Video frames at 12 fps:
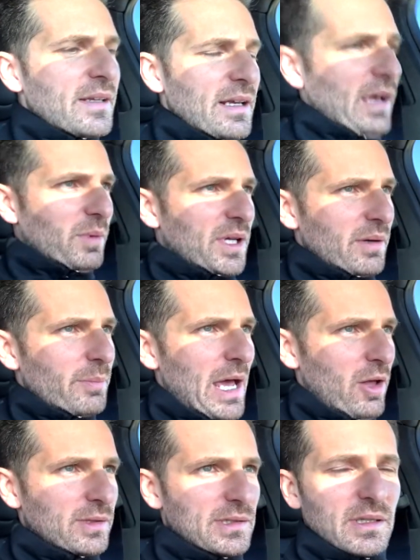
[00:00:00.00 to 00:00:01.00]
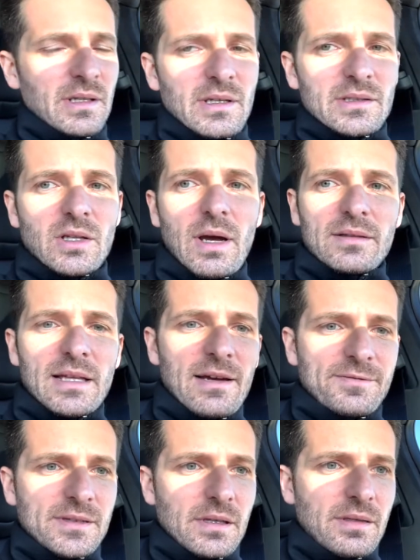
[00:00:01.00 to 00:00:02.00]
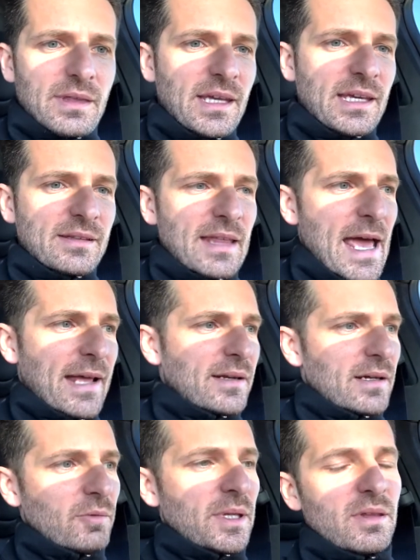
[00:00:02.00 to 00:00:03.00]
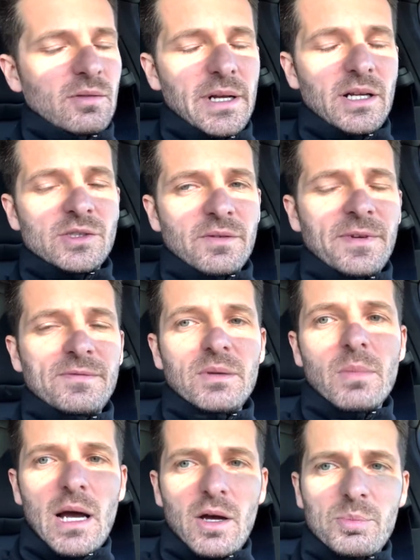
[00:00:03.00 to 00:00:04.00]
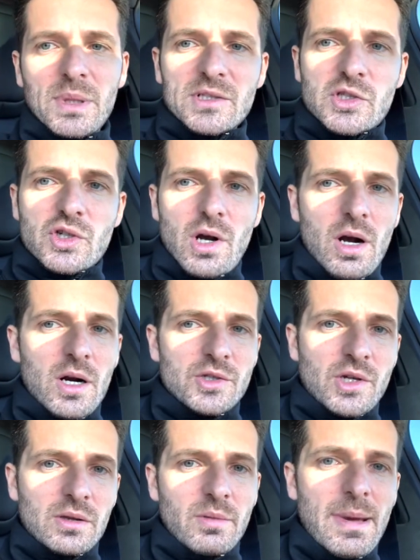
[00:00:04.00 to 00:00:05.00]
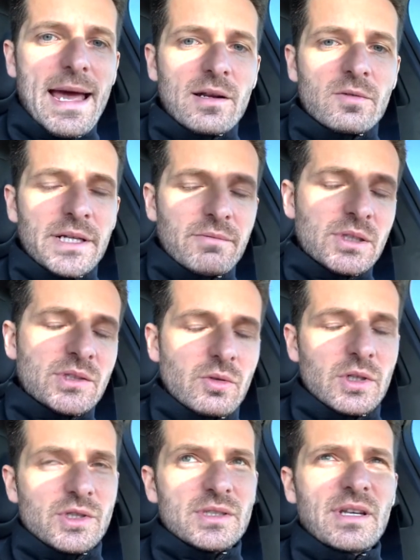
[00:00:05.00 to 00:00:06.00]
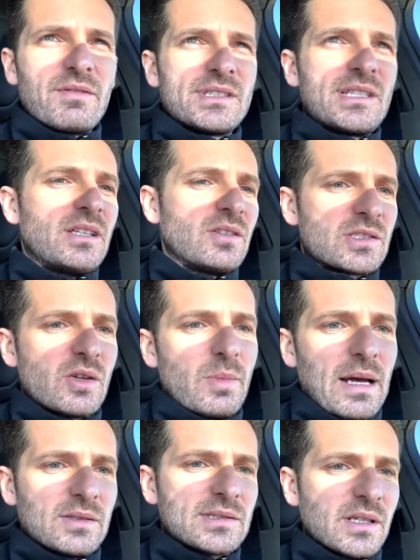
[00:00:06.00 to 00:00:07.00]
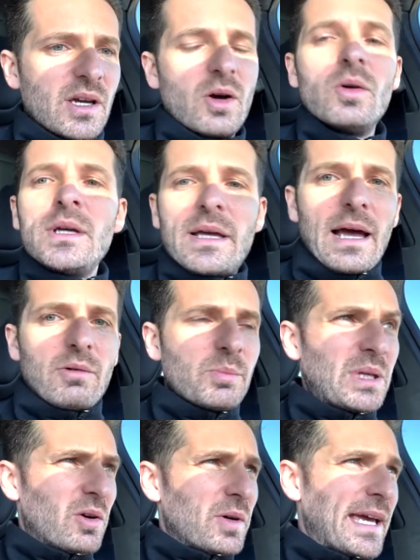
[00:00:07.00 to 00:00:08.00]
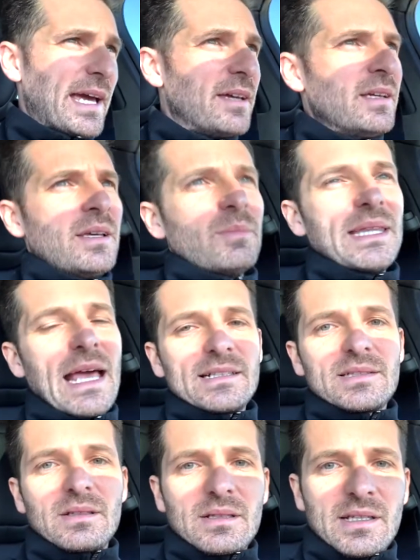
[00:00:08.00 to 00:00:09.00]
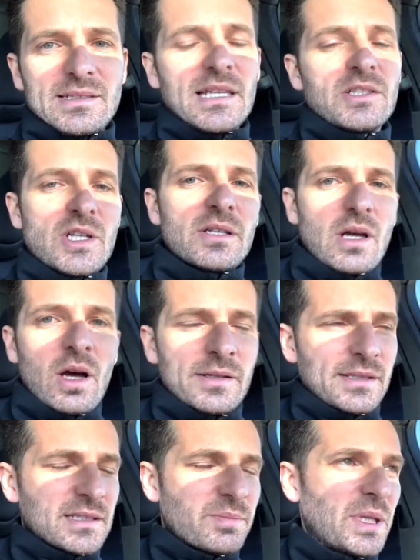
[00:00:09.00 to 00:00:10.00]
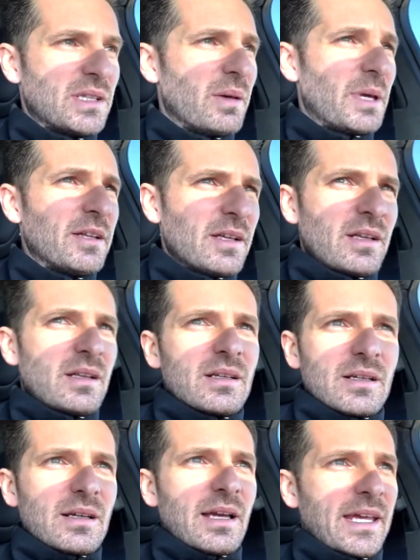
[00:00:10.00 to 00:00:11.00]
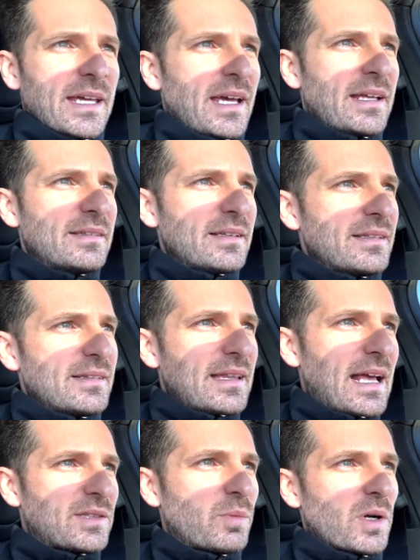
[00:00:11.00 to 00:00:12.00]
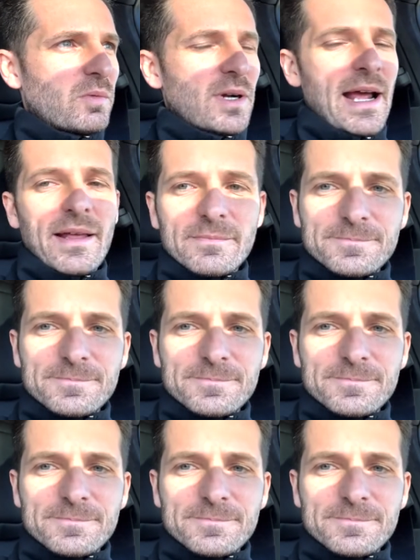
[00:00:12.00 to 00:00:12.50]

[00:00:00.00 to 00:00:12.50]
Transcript: I'm gonna bounce. So I left thinking that with a 350 mile plus charge on the battery, with 217 or so miles to go, I would be okay, but that's contingent on the speed limit, and that's where we're at.